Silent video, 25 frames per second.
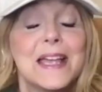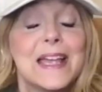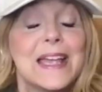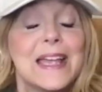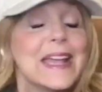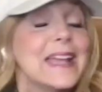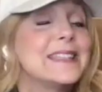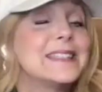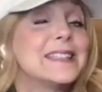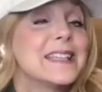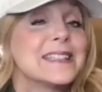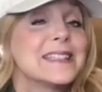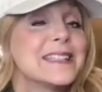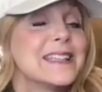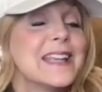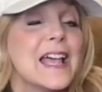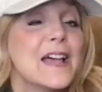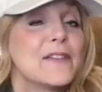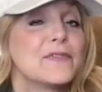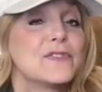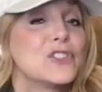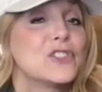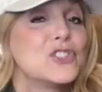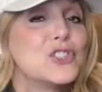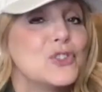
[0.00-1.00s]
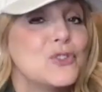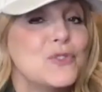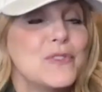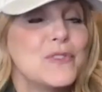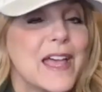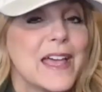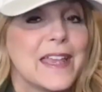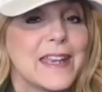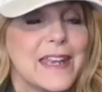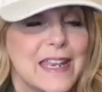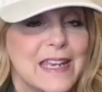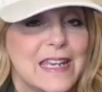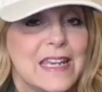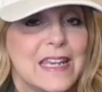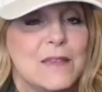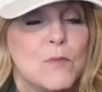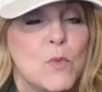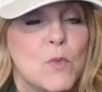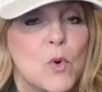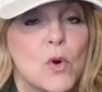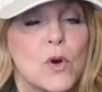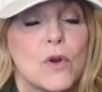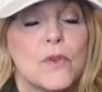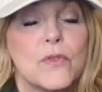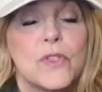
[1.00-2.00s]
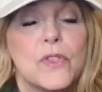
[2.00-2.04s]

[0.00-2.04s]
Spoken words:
It doesn't have to do that anymore.